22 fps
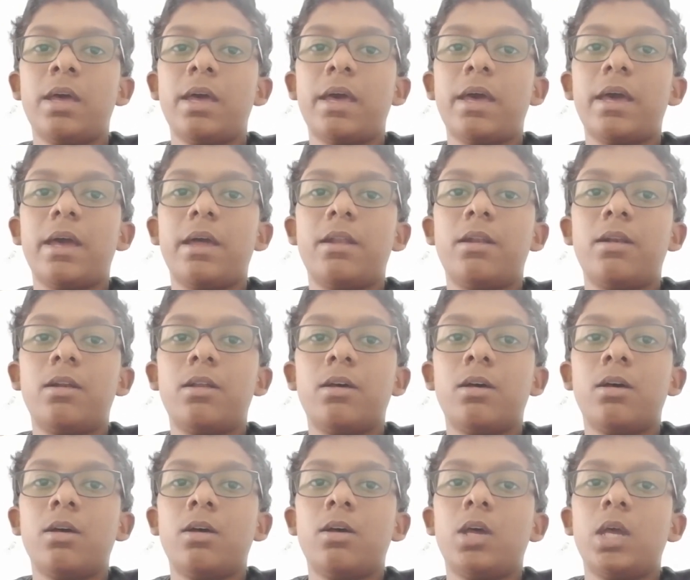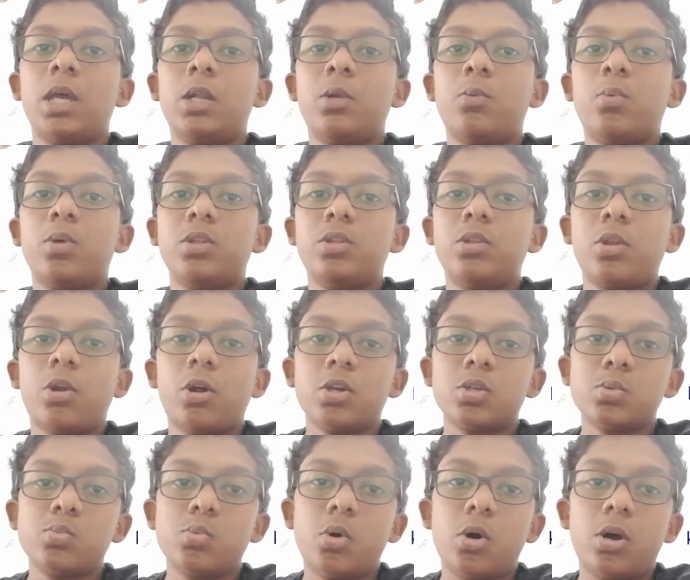and it
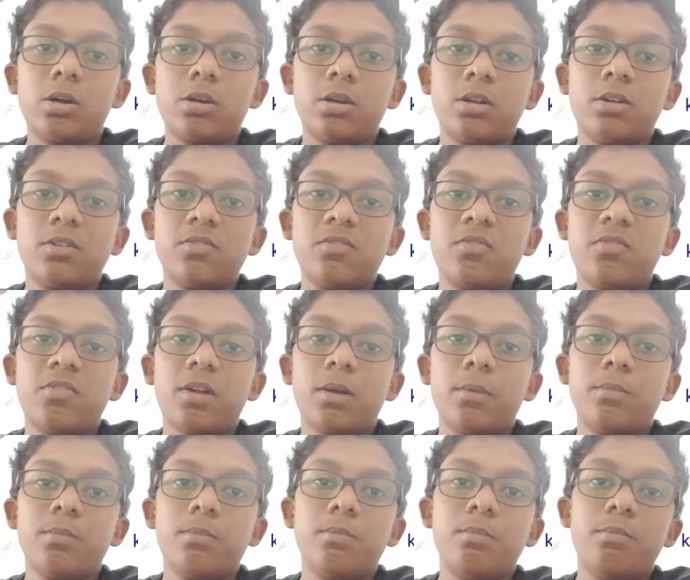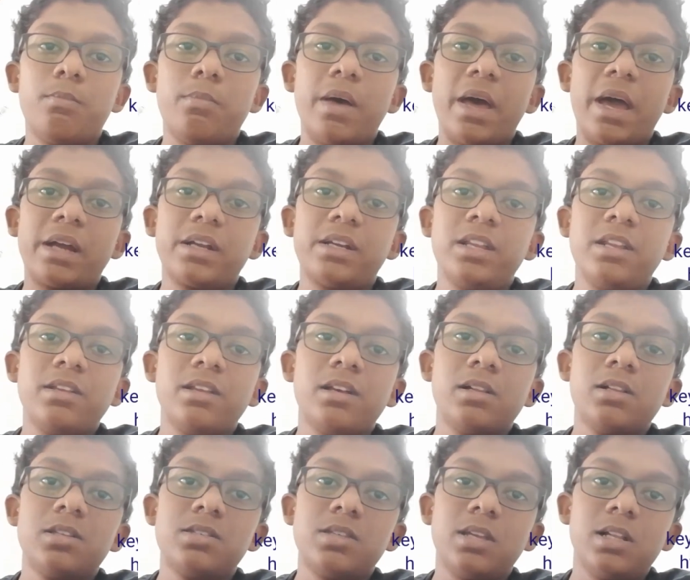withdraws water from
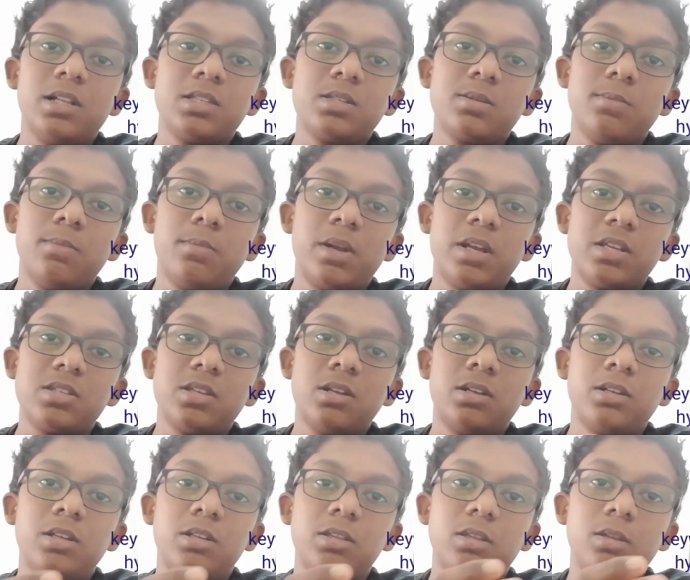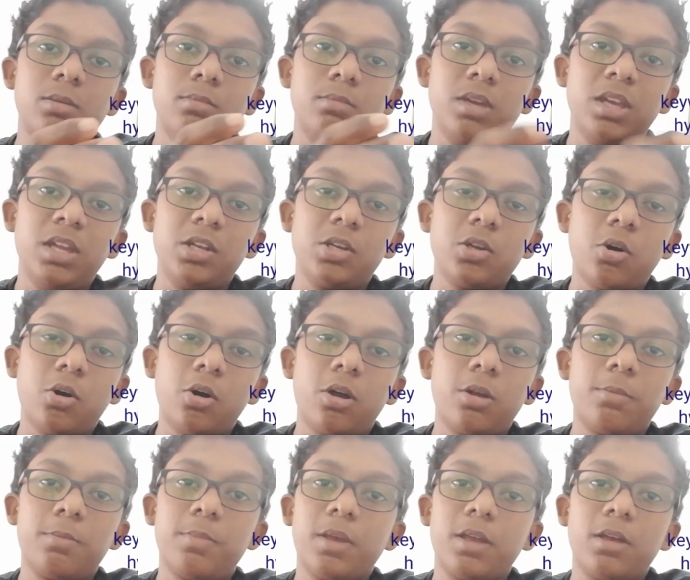bacterial cells present in the meat or
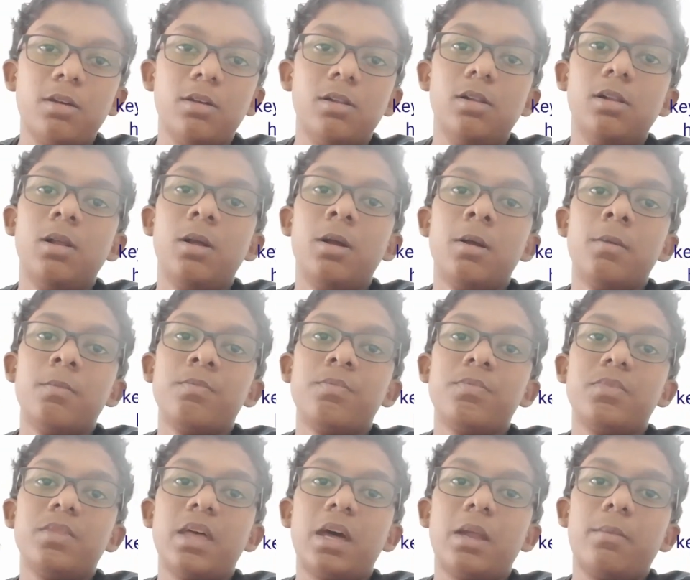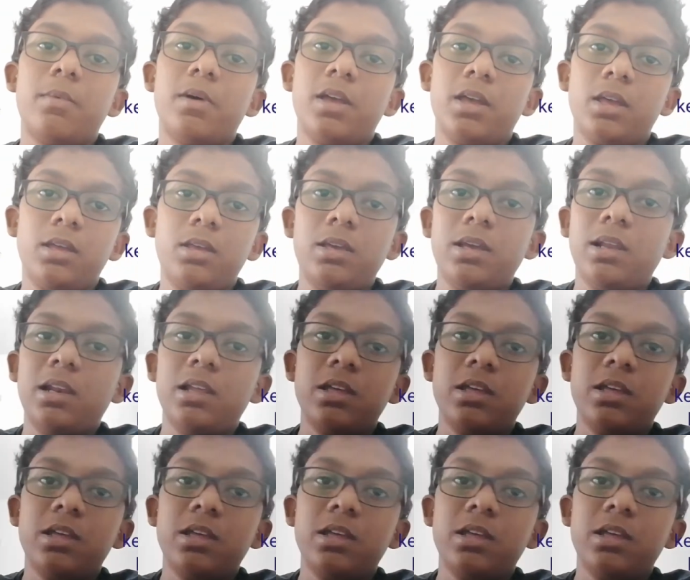pickle, thereby killing